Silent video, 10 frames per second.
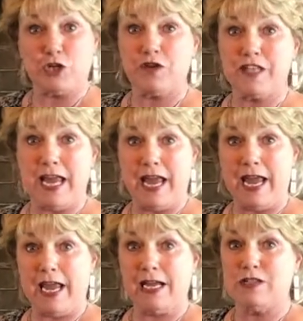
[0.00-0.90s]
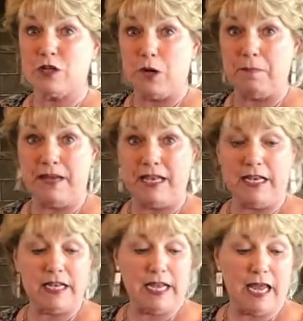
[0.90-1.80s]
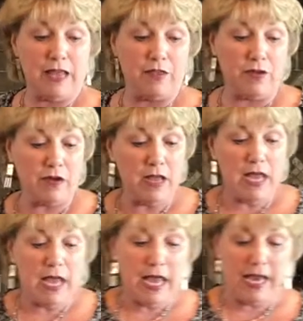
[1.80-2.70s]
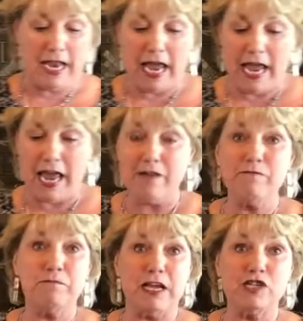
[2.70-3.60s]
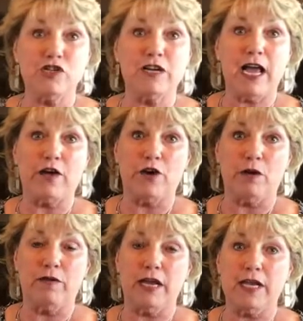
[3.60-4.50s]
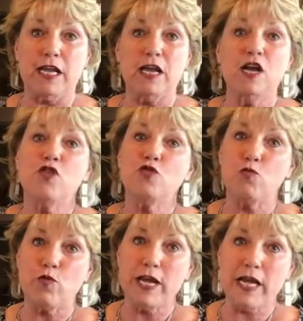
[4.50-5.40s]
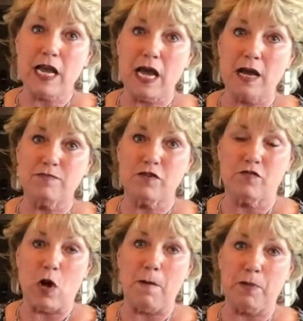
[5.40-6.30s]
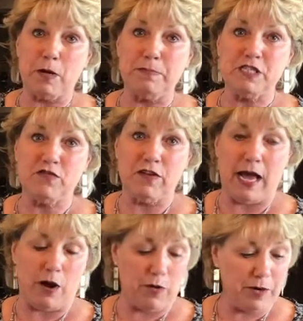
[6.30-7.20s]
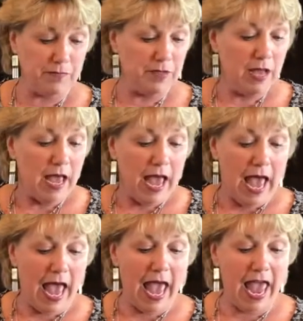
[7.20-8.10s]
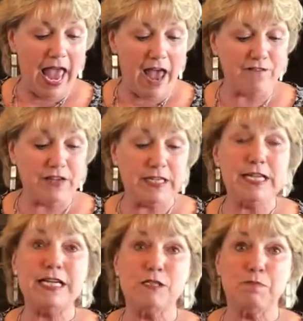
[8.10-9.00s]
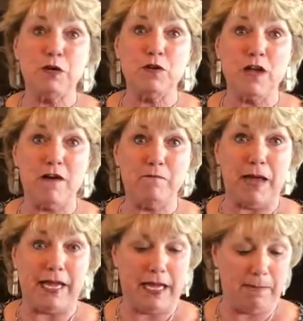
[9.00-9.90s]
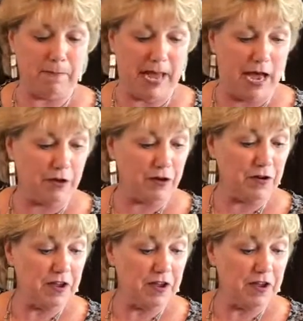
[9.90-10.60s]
and the eggs are beating together. And I have measured out already 3 cups of all-purpose flour, a 1/2 teaspoon of baking powder,